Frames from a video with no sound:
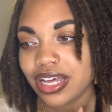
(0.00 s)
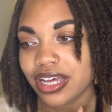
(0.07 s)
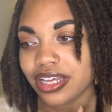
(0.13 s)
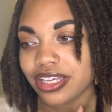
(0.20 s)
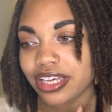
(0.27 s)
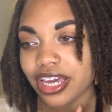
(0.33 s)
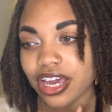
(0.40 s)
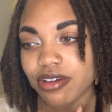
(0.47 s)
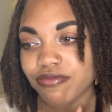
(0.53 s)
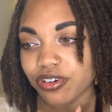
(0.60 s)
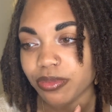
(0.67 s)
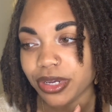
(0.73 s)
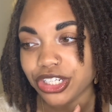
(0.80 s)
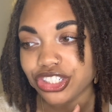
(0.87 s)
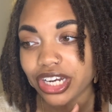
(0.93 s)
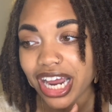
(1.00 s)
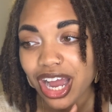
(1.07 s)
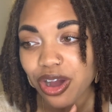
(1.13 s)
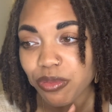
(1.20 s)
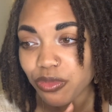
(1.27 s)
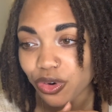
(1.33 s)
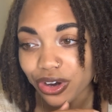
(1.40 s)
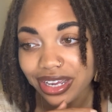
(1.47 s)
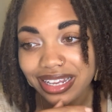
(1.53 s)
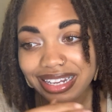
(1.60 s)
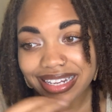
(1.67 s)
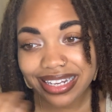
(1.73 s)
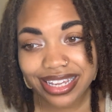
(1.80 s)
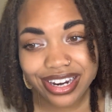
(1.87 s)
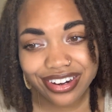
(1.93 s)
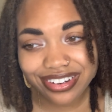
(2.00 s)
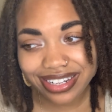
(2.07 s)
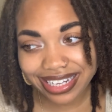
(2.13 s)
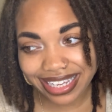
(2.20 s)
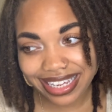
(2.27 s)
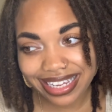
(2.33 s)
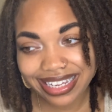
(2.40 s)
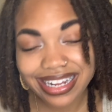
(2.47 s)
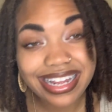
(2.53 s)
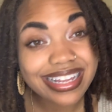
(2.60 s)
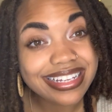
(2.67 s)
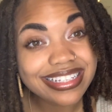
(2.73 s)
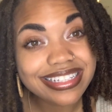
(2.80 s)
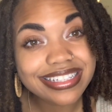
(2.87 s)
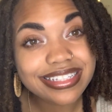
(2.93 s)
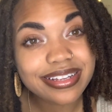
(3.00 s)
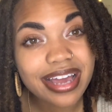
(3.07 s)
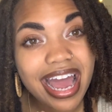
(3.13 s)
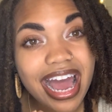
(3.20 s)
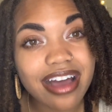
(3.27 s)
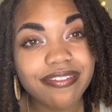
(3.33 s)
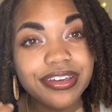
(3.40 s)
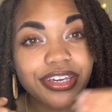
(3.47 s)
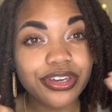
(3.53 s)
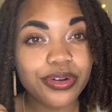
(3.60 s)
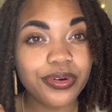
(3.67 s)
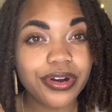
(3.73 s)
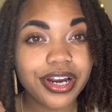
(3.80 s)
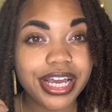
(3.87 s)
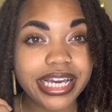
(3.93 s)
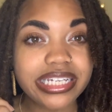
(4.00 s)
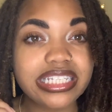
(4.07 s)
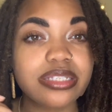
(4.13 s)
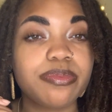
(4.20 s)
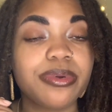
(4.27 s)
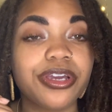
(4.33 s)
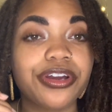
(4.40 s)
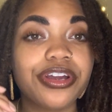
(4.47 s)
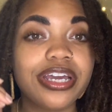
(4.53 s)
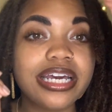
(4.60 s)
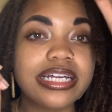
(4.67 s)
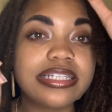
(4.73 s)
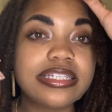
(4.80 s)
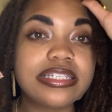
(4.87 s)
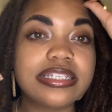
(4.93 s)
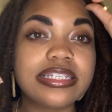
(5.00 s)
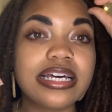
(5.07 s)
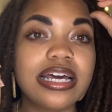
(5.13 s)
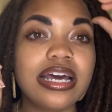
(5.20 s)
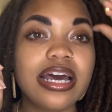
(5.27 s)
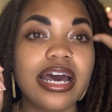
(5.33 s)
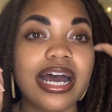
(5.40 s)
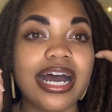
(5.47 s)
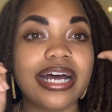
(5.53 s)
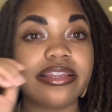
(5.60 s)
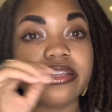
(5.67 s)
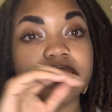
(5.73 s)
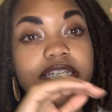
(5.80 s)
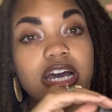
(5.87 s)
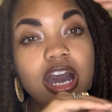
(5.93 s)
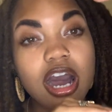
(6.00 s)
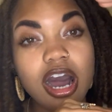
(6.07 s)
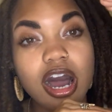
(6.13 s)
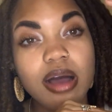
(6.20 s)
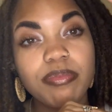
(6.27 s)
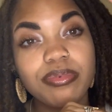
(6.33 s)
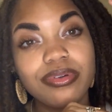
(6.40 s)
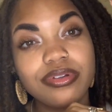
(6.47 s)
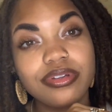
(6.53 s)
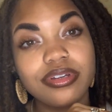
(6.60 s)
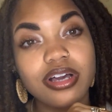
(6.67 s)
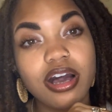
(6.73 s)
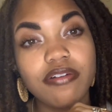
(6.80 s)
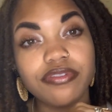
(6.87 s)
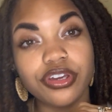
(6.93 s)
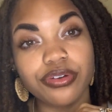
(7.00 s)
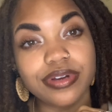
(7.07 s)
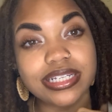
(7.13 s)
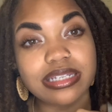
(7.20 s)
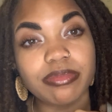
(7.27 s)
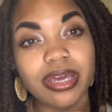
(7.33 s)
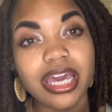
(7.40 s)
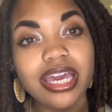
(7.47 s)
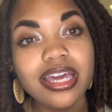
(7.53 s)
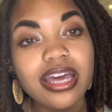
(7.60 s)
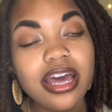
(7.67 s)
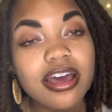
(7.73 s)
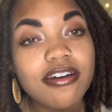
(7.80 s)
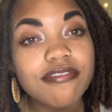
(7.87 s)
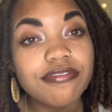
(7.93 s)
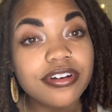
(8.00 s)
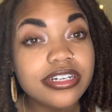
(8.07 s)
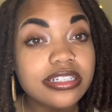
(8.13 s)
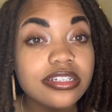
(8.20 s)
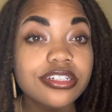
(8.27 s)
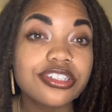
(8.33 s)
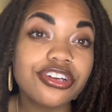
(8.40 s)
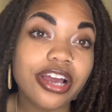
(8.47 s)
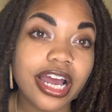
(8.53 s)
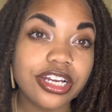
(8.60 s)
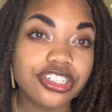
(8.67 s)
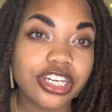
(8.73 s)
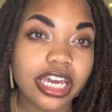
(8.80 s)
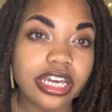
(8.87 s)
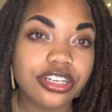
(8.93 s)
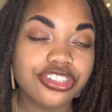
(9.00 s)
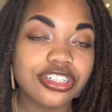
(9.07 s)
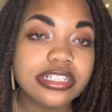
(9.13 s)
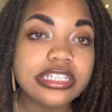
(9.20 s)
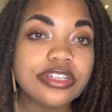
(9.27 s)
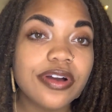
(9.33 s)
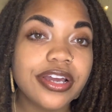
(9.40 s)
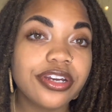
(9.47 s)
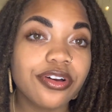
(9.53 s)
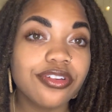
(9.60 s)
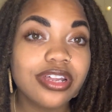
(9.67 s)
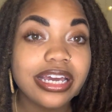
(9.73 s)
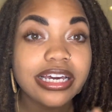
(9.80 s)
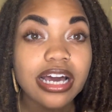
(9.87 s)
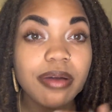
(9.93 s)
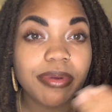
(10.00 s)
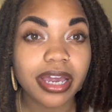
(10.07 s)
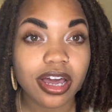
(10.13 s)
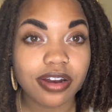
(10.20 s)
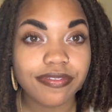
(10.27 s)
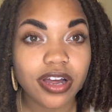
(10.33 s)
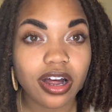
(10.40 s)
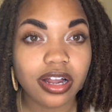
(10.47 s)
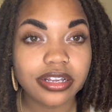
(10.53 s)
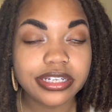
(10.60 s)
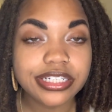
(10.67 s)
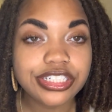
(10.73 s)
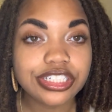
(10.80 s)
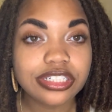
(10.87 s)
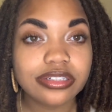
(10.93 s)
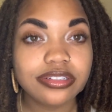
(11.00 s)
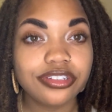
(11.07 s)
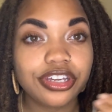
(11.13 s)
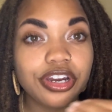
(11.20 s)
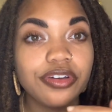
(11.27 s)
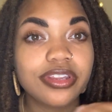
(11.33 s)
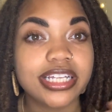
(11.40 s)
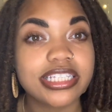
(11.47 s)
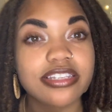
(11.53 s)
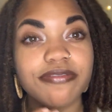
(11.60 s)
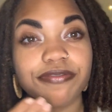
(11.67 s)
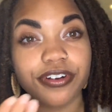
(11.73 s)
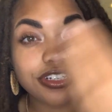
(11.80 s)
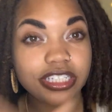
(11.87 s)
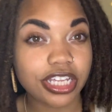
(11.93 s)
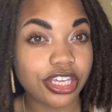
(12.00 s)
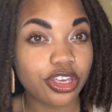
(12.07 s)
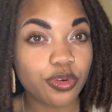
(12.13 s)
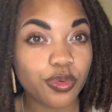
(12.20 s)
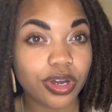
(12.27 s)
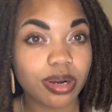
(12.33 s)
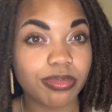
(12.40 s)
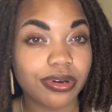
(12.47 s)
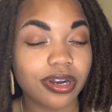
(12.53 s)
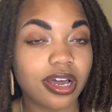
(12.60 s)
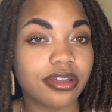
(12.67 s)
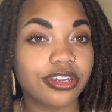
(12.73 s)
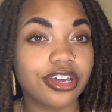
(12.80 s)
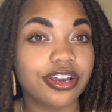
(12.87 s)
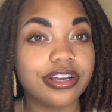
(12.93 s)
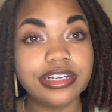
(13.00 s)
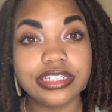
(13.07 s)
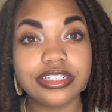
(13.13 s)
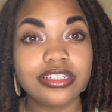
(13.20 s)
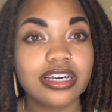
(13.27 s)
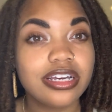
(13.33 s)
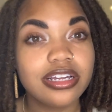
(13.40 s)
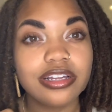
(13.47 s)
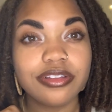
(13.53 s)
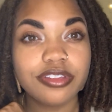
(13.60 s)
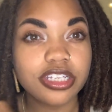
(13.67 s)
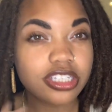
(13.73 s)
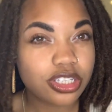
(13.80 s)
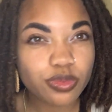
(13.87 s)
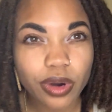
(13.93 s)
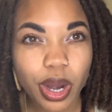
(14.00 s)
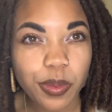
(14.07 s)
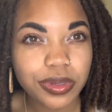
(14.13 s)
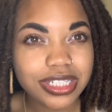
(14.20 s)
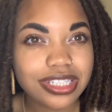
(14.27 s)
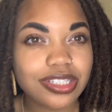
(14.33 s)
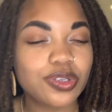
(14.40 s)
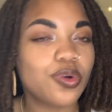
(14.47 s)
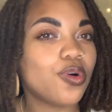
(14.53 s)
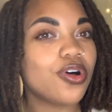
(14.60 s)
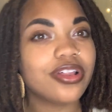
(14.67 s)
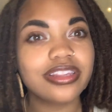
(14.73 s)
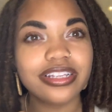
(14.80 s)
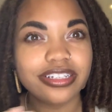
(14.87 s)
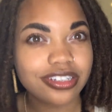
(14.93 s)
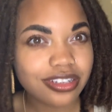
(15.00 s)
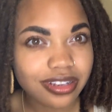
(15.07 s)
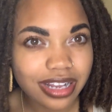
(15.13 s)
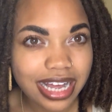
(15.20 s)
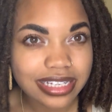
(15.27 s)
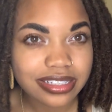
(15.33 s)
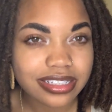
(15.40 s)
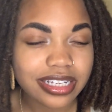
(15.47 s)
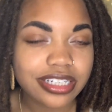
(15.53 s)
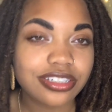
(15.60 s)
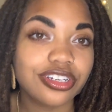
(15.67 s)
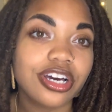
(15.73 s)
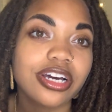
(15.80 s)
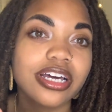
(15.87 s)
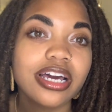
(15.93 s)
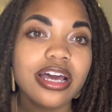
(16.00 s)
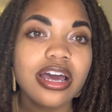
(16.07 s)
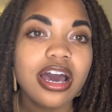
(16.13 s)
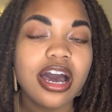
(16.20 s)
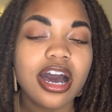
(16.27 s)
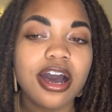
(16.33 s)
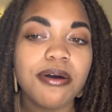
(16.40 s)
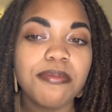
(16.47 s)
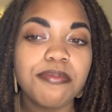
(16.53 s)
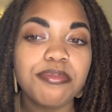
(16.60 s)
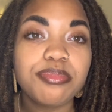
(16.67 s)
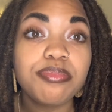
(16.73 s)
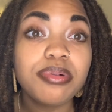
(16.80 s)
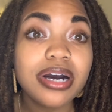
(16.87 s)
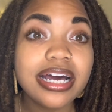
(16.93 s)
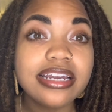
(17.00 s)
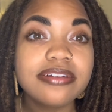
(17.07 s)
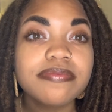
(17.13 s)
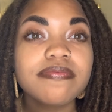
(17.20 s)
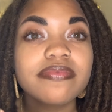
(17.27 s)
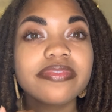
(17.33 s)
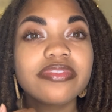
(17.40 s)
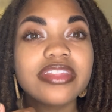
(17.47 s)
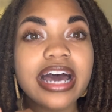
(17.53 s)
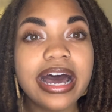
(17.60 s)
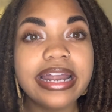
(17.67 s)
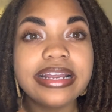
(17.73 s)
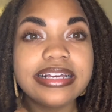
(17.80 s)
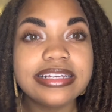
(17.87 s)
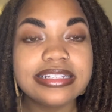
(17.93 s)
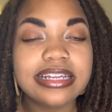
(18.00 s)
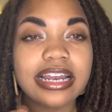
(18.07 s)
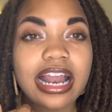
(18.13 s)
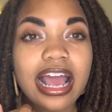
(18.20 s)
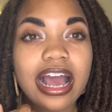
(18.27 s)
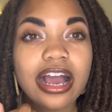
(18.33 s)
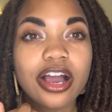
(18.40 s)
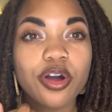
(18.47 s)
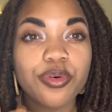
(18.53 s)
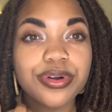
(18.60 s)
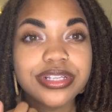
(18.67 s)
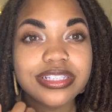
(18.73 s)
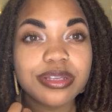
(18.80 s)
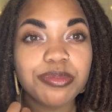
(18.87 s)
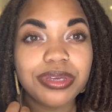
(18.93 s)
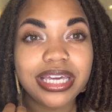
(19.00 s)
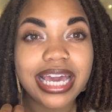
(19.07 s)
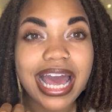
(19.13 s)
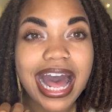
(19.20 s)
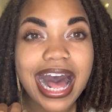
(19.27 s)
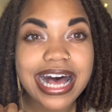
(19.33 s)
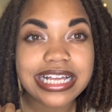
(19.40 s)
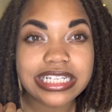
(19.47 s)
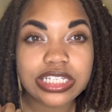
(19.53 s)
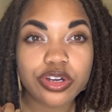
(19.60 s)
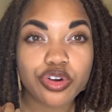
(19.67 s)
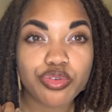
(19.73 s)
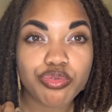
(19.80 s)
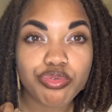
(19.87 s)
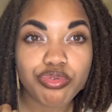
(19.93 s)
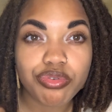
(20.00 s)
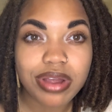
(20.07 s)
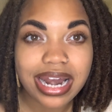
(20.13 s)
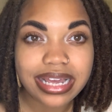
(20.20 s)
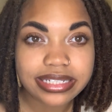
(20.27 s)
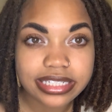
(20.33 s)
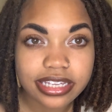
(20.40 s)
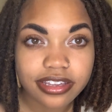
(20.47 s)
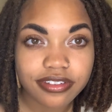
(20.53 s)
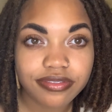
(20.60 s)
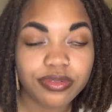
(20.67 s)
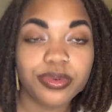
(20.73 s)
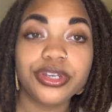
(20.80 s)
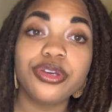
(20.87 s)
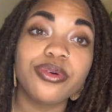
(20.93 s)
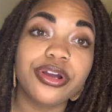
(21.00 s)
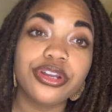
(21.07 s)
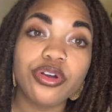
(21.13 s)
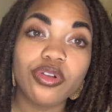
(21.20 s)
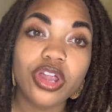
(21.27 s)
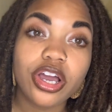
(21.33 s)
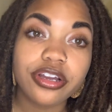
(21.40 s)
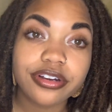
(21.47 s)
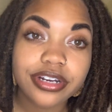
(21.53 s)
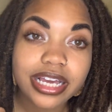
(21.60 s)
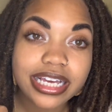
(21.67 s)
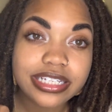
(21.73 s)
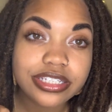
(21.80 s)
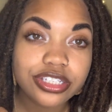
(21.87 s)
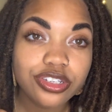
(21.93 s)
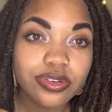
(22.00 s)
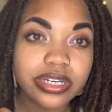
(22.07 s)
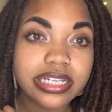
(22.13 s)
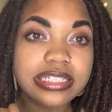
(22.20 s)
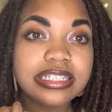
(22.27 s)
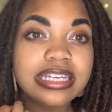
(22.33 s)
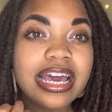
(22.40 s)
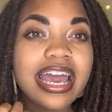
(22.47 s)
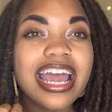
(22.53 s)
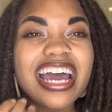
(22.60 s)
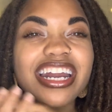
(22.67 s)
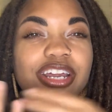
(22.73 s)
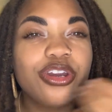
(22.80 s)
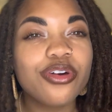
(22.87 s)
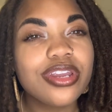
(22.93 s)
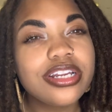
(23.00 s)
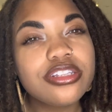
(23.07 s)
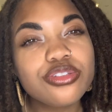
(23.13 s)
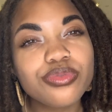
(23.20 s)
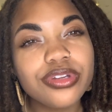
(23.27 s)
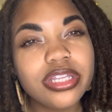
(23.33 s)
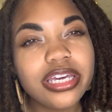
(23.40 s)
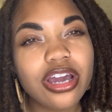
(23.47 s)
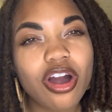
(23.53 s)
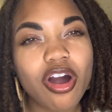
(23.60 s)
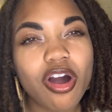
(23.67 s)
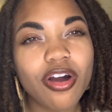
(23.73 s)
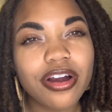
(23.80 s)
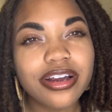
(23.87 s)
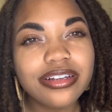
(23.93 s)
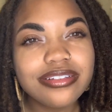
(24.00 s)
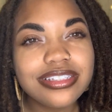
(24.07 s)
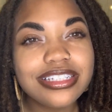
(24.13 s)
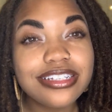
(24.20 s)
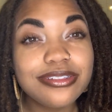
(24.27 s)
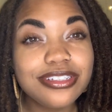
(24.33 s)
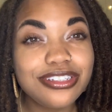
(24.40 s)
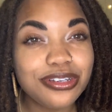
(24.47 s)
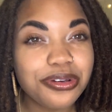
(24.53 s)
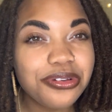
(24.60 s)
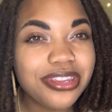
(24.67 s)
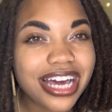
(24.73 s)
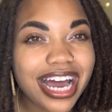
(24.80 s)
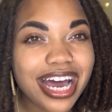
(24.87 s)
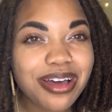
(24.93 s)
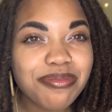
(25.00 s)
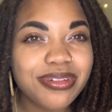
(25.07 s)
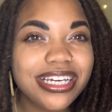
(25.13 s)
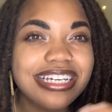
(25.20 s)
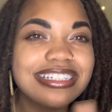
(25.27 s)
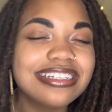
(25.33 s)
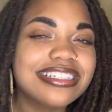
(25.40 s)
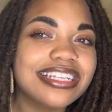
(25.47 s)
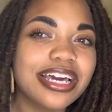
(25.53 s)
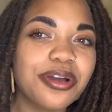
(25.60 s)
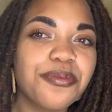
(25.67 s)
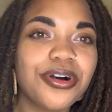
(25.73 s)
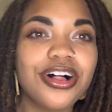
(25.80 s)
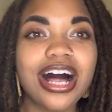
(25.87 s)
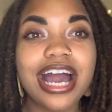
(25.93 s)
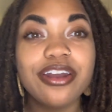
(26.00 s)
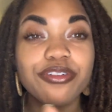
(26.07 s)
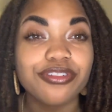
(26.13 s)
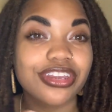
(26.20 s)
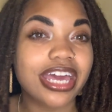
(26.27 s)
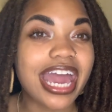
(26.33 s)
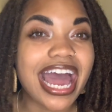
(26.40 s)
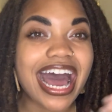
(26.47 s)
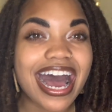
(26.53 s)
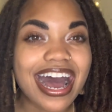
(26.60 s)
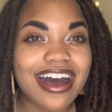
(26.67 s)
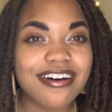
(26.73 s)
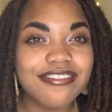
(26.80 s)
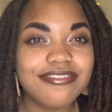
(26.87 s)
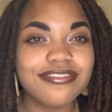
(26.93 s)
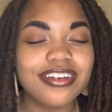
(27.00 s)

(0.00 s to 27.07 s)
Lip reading: get information out more clearly is having your experience at the top of your resume versus your education. So I know like coming out of college, you know, that's the first thing you want to put on there is, this is where I went to school, these are the classes I took. But that isn't going to be as relative when you are no longer a student. And I know that it's really hard to do that, because it's like, well, I don't really have